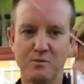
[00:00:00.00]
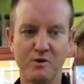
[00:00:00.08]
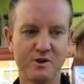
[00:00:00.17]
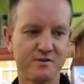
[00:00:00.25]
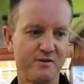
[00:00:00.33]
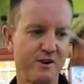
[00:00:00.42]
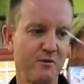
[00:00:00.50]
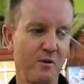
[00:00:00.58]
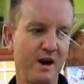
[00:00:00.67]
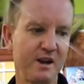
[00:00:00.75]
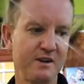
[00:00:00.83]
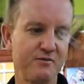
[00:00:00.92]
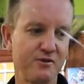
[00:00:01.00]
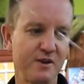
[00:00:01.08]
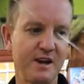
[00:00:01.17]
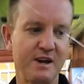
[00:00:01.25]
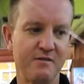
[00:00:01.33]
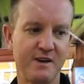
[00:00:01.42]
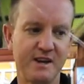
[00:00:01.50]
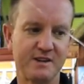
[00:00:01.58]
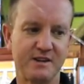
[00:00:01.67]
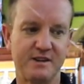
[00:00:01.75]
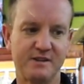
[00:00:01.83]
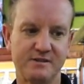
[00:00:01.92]
works very well if you
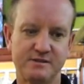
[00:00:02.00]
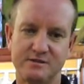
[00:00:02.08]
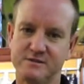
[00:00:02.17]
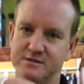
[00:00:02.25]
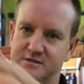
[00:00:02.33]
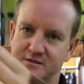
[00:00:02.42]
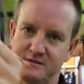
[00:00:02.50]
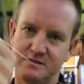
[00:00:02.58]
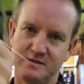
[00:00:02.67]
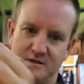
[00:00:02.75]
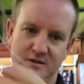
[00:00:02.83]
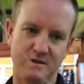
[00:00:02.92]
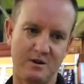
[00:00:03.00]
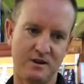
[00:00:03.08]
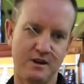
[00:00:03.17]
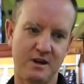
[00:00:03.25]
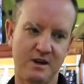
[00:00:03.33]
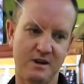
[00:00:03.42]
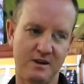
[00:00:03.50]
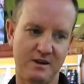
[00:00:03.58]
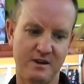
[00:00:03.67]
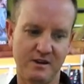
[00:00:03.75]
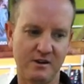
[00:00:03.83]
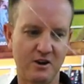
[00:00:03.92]
elevate it. Okay,
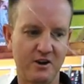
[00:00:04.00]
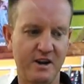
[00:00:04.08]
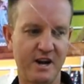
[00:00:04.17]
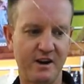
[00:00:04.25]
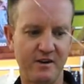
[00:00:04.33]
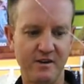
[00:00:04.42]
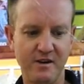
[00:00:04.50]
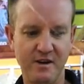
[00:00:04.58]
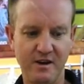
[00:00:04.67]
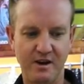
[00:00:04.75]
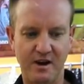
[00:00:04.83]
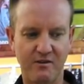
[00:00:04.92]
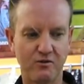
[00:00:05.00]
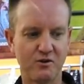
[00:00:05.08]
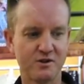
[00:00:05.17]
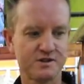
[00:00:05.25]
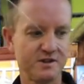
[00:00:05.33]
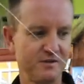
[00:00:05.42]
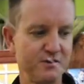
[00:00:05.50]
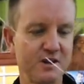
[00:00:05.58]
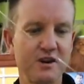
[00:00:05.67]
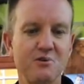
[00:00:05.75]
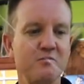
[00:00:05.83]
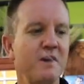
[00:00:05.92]
it'll go down. And of course, if you take your